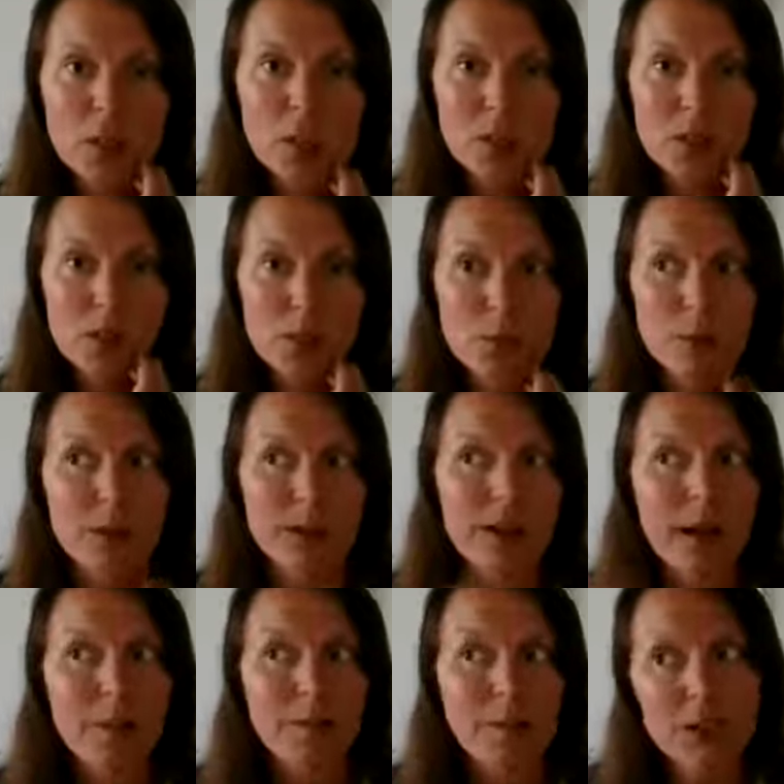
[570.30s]
So what turmeric
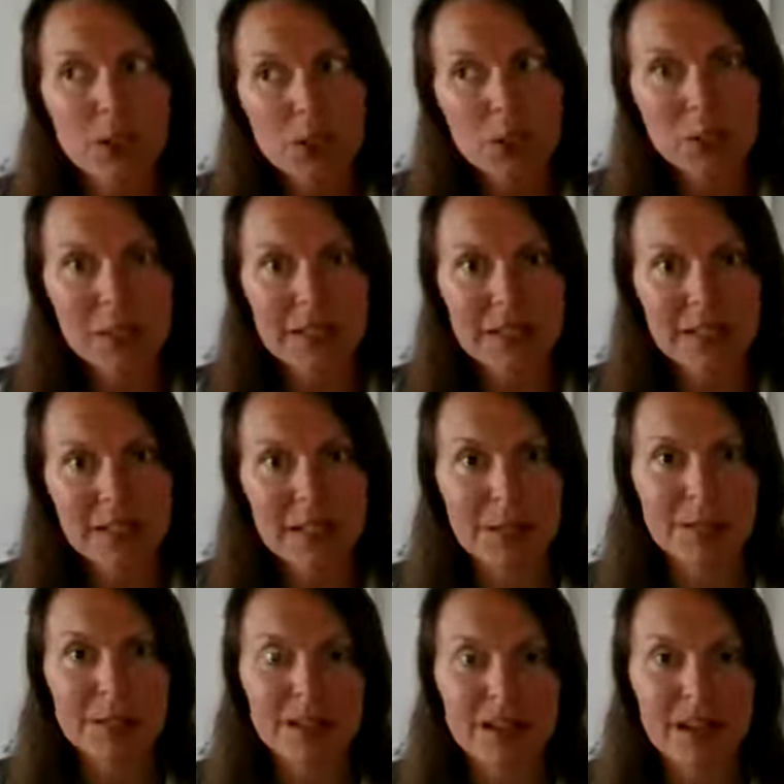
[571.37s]
helps to do is to
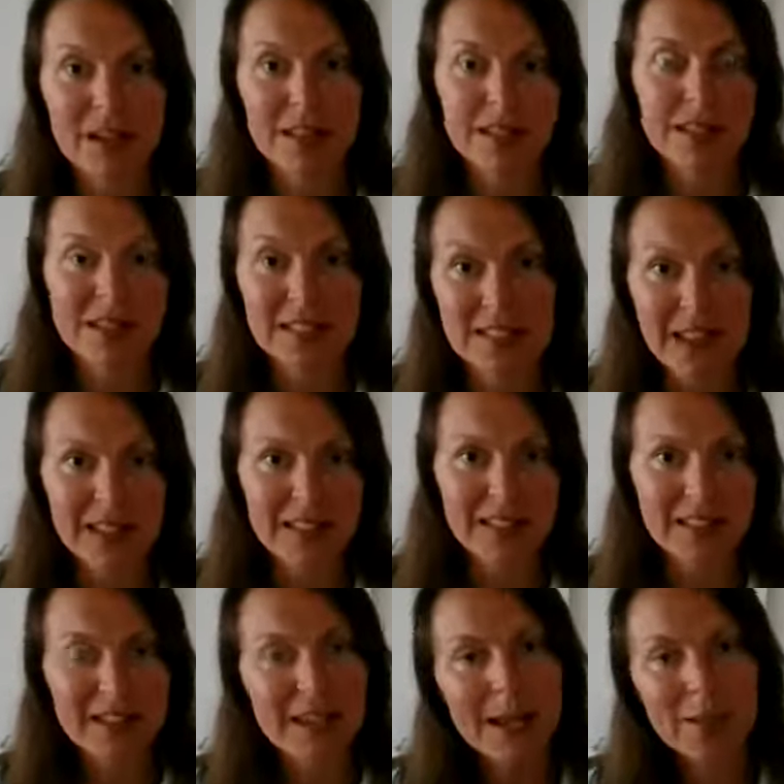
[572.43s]
keep the cells exactly
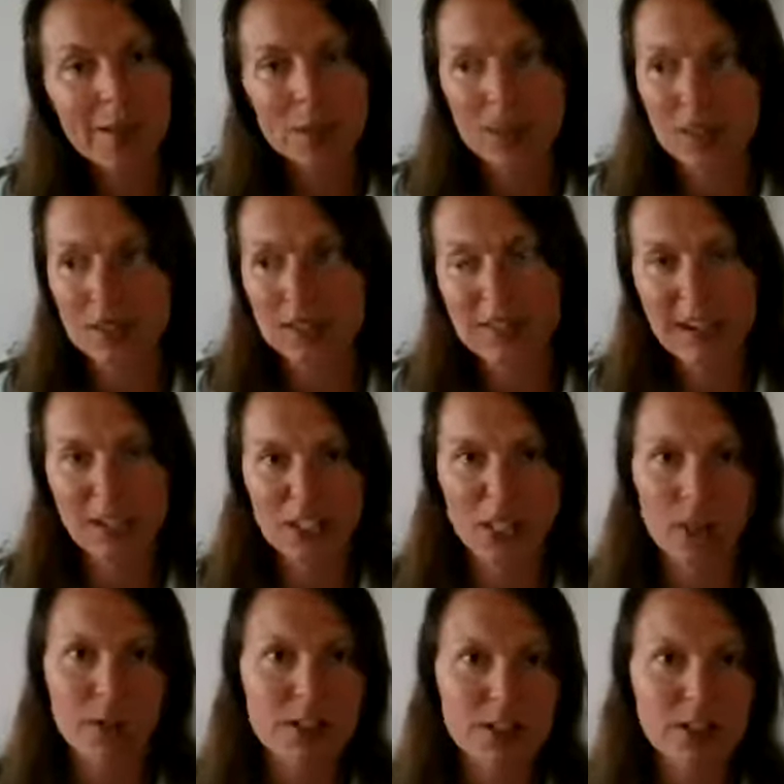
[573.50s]
the same, so that the next
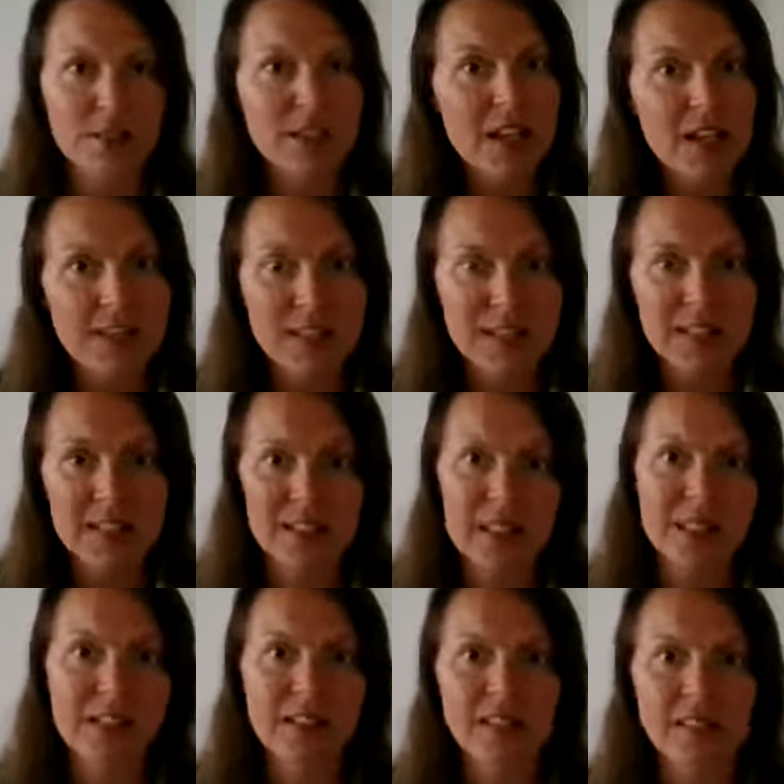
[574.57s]
generation of cells is
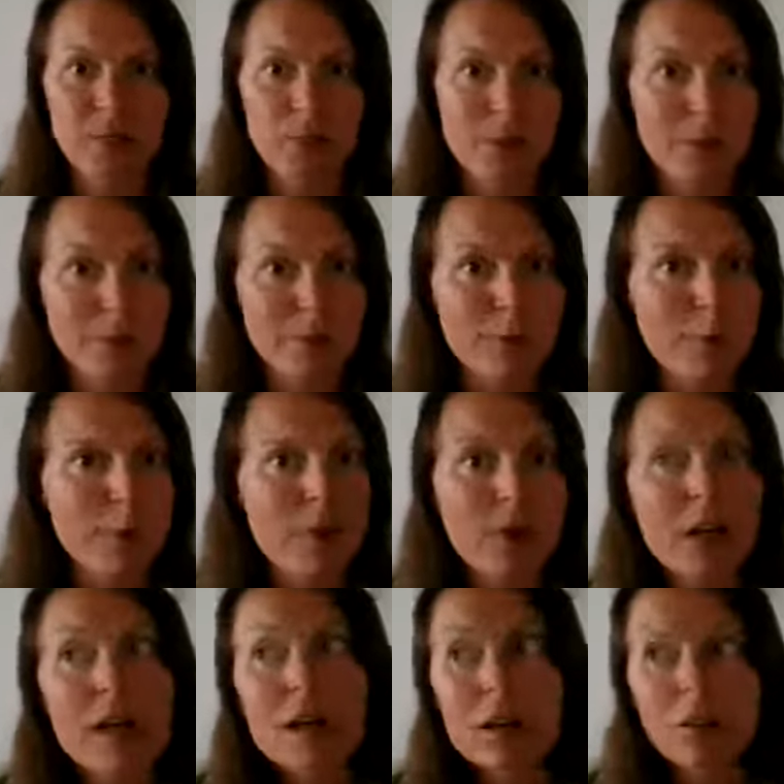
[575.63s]
exactly like the one
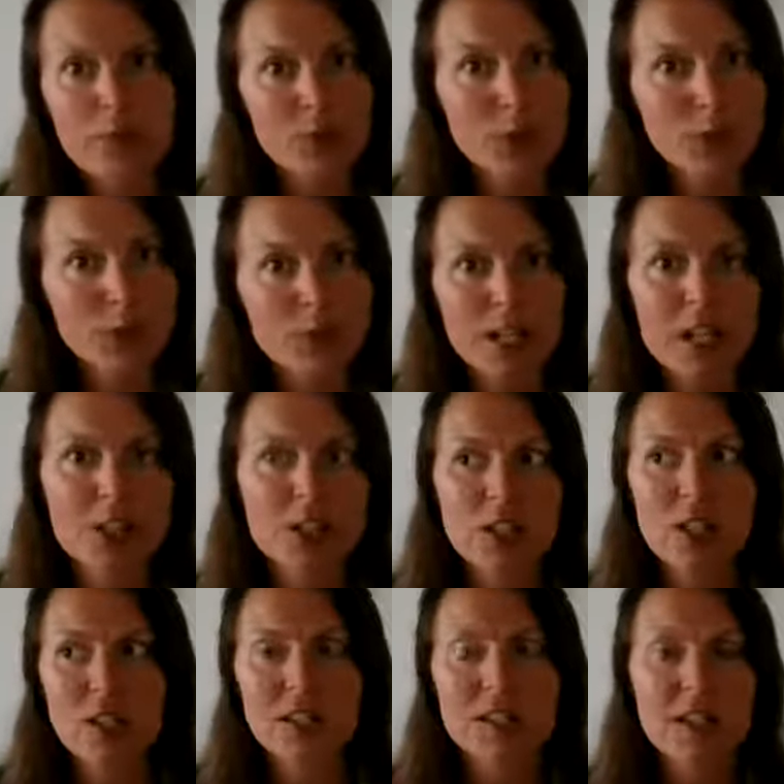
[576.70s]
before. There's no
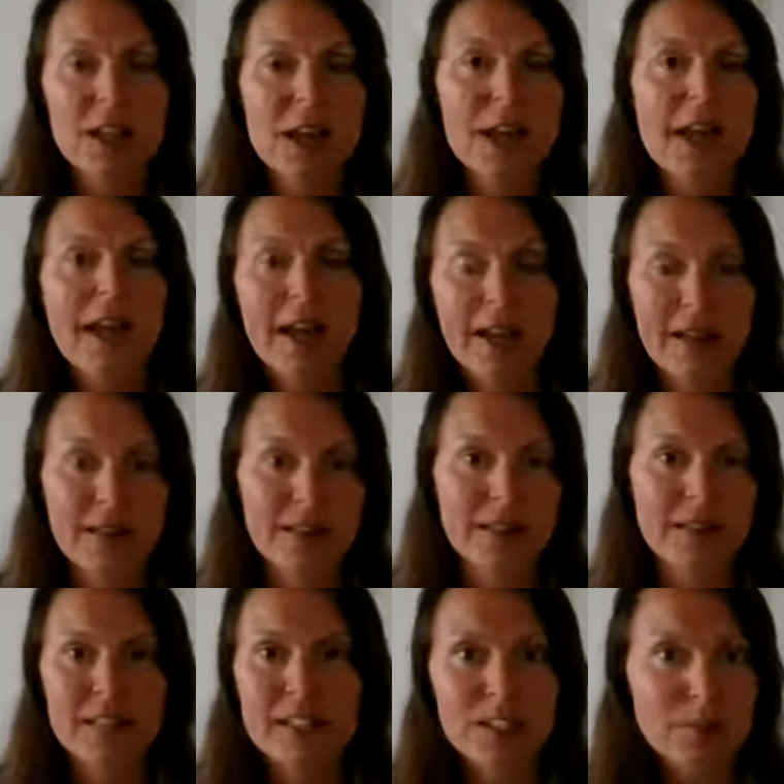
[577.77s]
mutations.
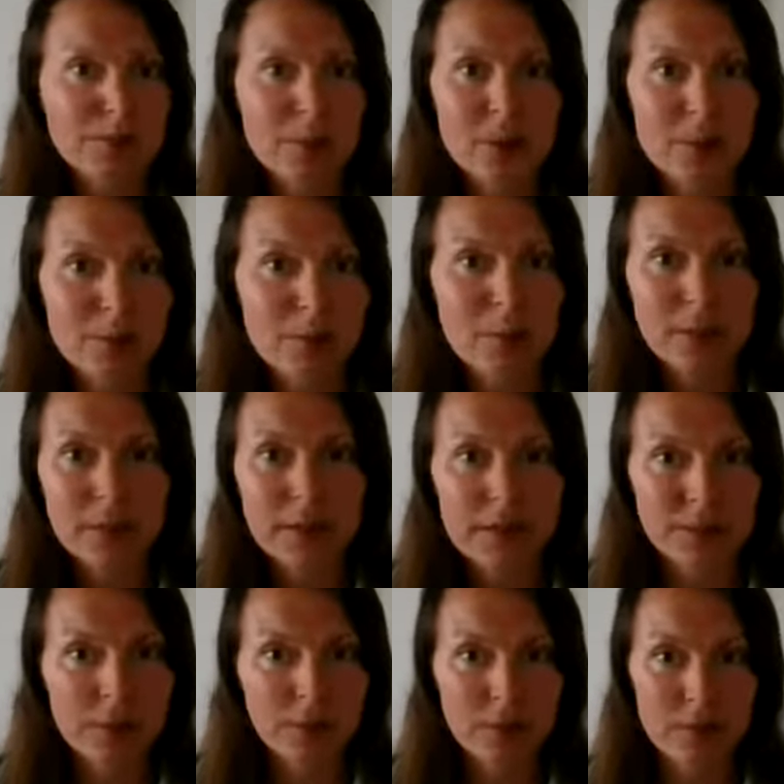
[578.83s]
And this is really important
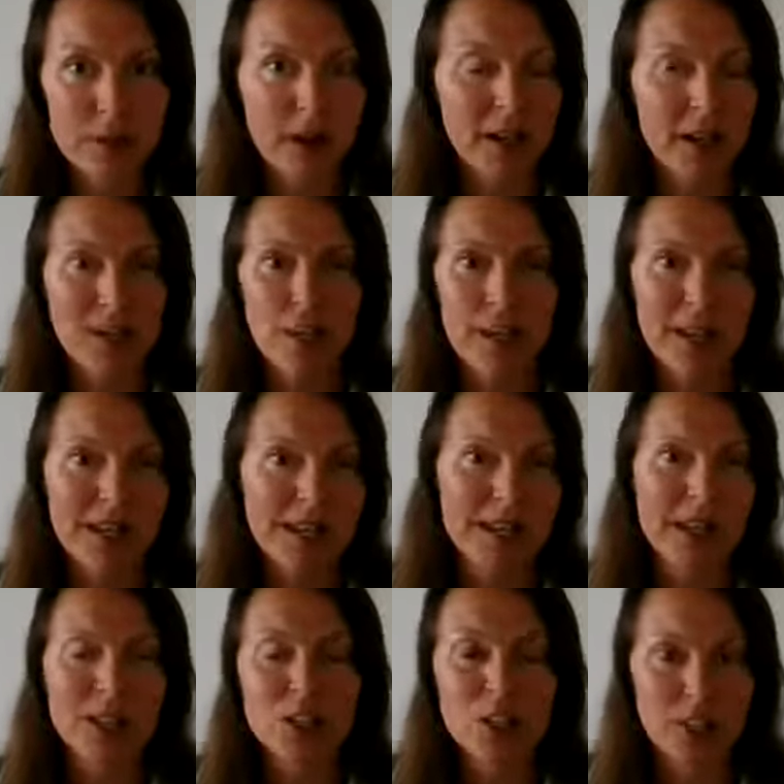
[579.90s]
if you're talking about
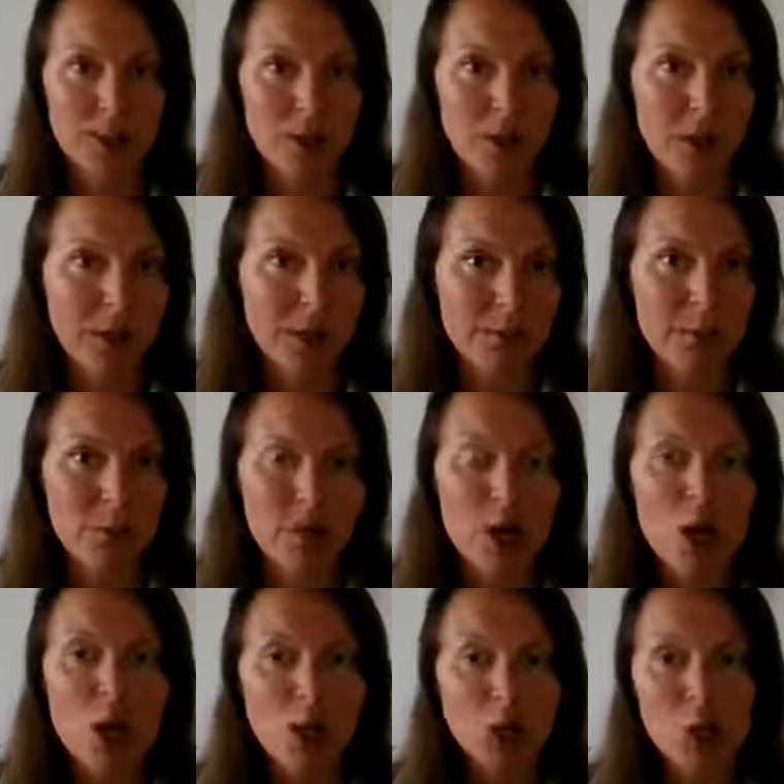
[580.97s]
anti aging, if you're talking about
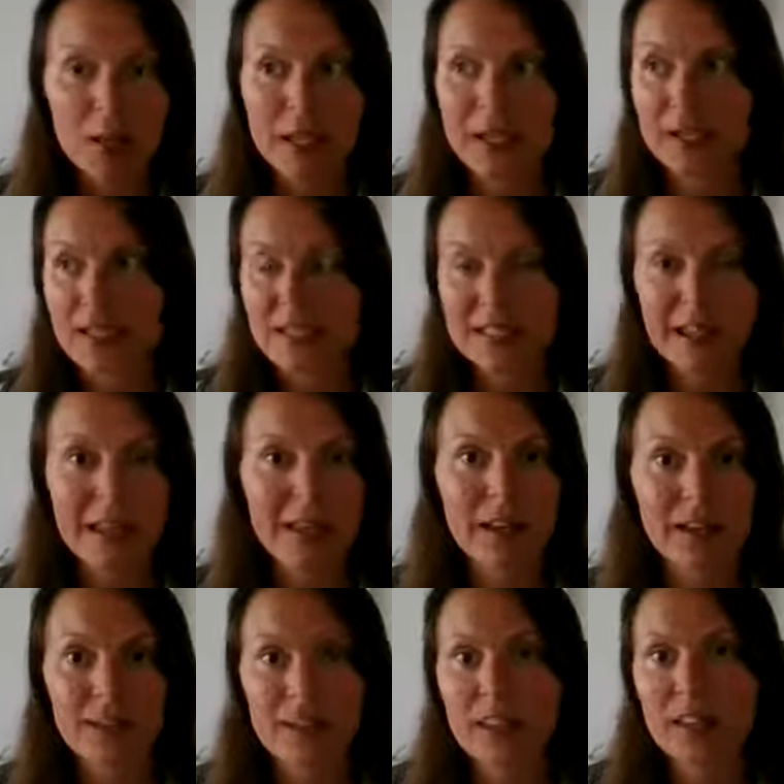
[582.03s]
looking,
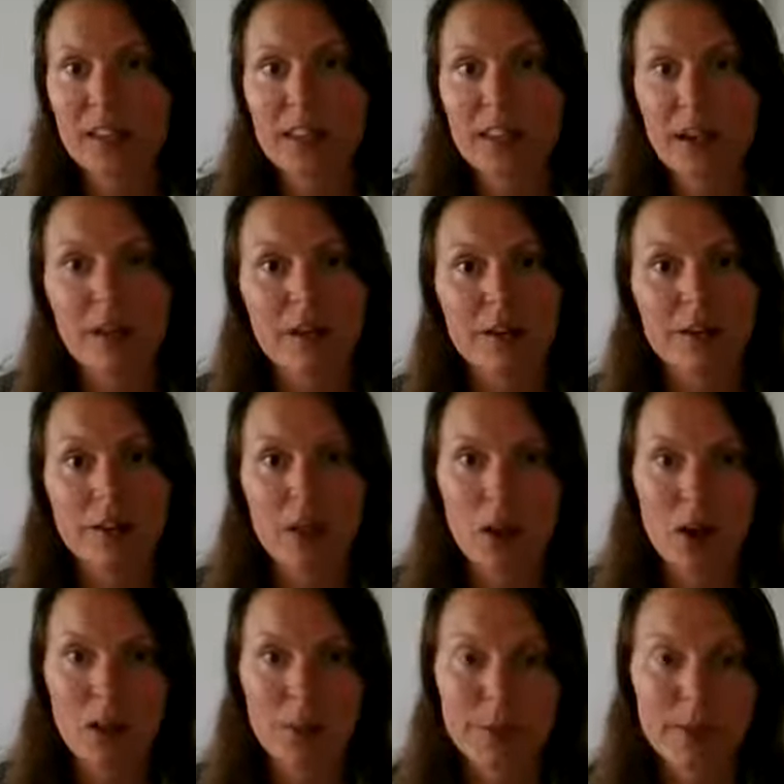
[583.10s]
staying, feeling young for a
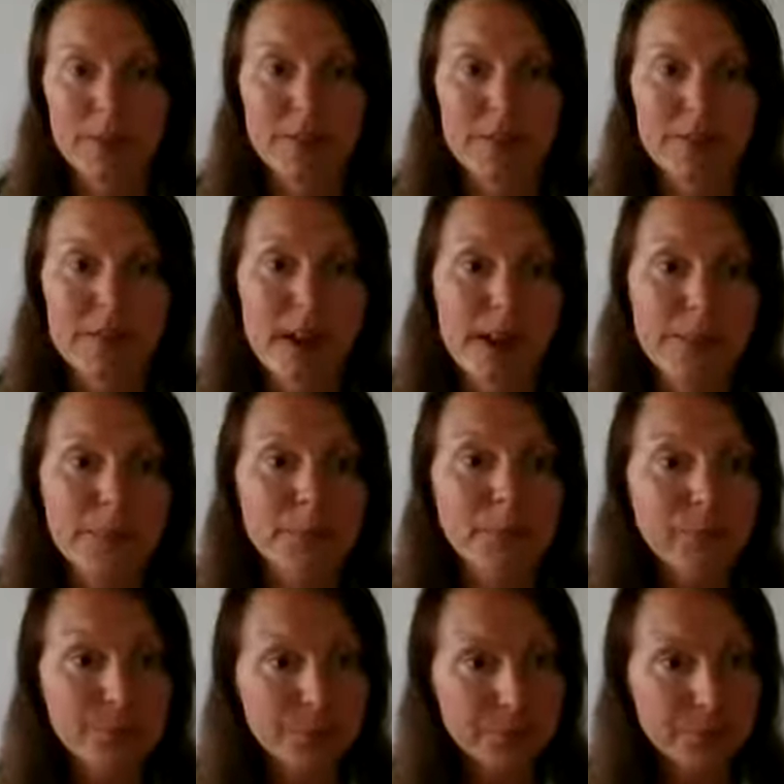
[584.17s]
longer period of time.